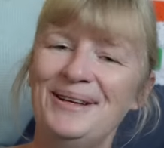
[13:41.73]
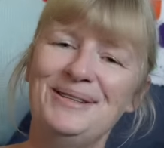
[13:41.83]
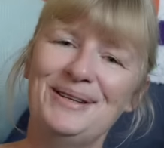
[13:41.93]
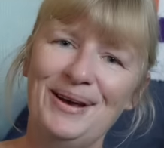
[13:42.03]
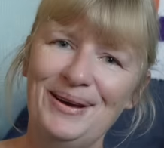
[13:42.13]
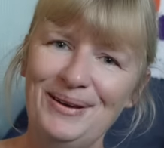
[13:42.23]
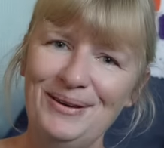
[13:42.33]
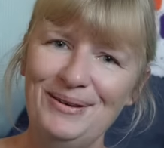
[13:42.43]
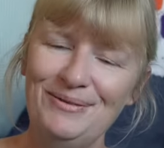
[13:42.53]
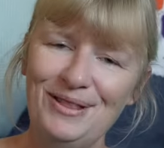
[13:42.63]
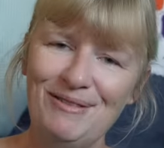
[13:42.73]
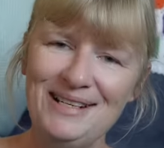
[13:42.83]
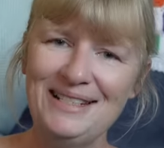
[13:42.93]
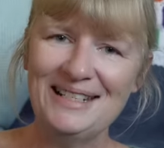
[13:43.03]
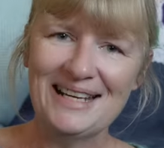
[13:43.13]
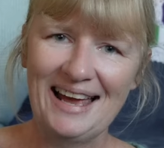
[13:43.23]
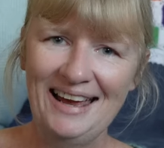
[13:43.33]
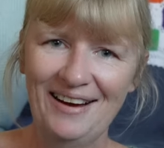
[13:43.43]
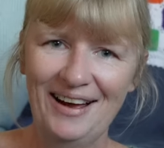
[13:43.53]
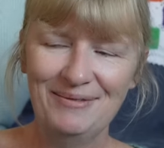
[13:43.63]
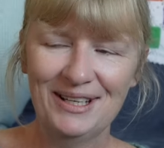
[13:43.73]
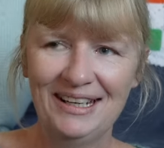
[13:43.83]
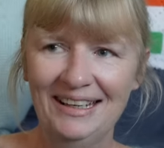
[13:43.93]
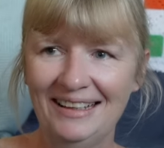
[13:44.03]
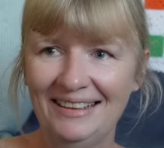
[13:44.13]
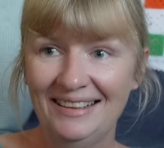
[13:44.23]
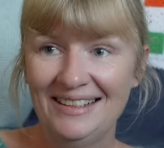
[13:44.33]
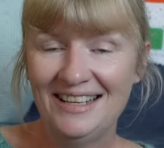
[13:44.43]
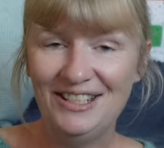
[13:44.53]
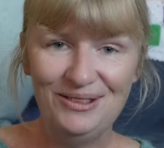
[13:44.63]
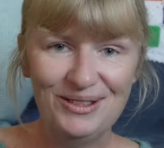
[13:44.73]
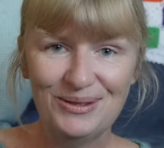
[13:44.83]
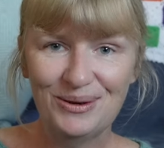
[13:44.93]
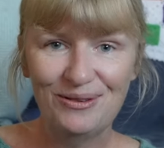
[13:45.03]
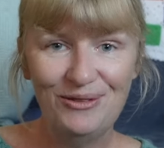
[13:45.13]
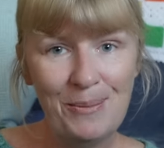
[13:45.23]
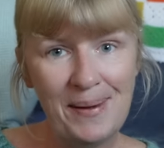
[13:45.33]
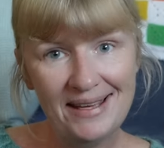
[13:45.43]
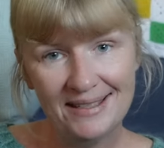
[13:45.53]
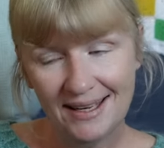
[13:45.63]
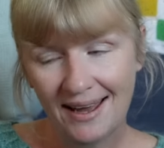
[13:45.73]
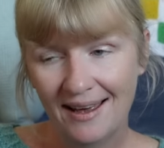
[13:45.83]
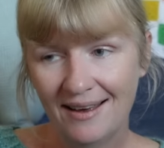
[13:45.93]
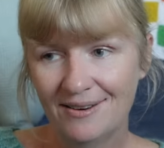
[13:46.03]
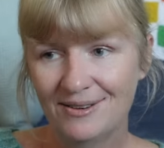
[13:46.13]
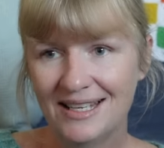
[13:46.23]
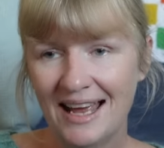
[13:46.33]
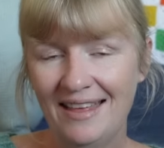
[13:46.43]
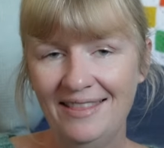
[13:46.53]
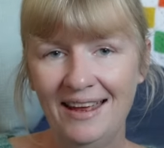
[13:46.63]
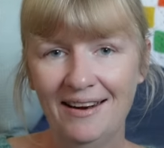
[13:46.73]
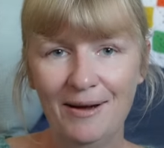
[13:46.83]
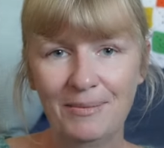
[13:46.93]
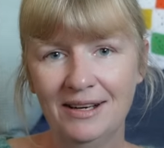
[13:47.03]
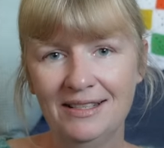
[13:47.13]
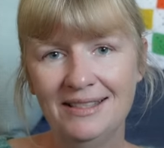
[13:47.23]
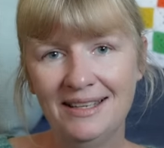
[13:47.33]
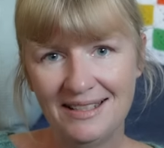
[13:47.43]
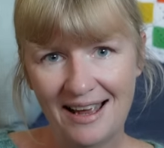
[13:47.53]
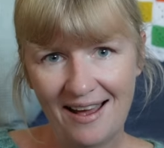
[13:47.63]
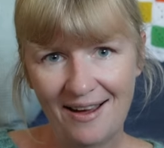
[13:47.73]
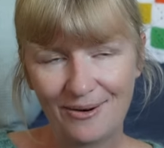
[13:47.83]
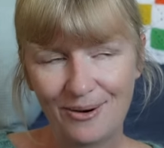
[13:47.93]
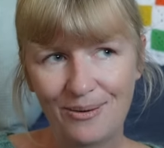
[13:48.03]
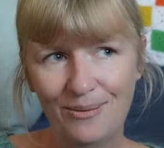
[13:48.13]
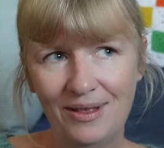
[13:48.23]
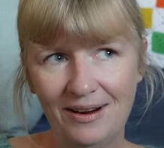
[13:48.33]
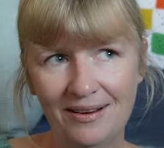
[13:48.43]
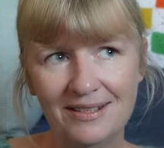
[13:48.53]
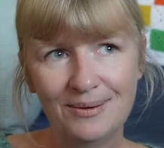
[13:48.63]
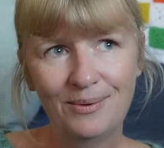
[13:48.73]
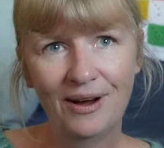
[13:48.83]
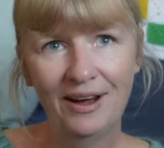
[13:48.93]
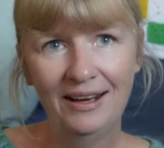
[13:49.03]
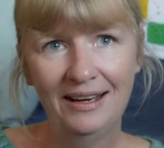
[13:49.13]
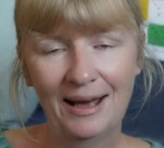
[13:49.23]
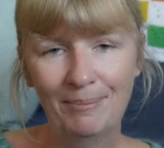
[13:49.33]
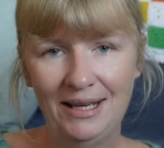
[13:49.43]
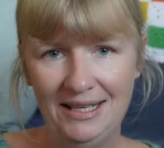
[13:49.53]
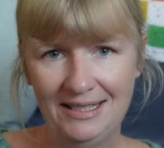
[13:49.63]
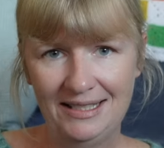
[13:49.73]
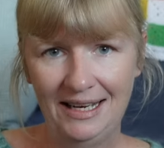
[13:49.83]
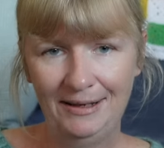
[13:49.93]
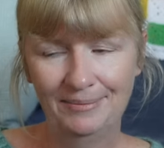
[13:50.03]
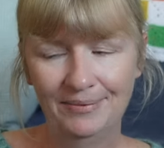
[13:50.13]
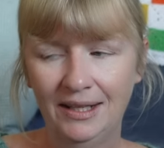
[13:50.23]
So for the rest of the day, I'm gonna continue to sort a few bits out, and then I'm gonna sit down with a glass of wine and my knitting.